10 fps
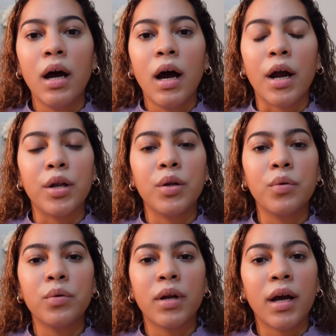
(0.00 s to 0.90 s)
I
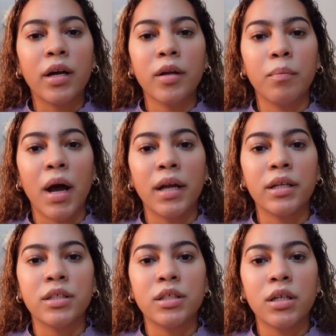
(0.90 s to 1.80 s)
knew that I could
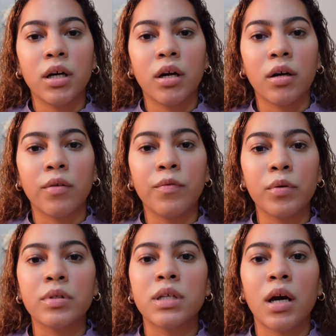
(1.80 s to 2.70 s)
manage a
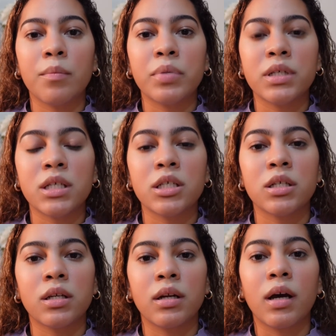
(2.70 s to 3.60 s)
full-time
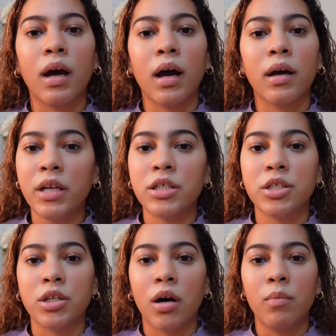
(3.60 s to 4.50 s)
position at a
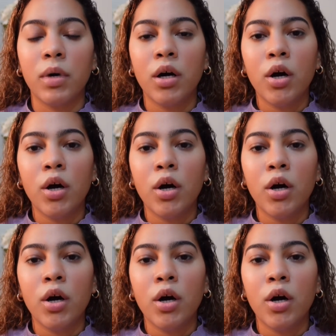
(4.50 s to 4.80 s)
fashion job.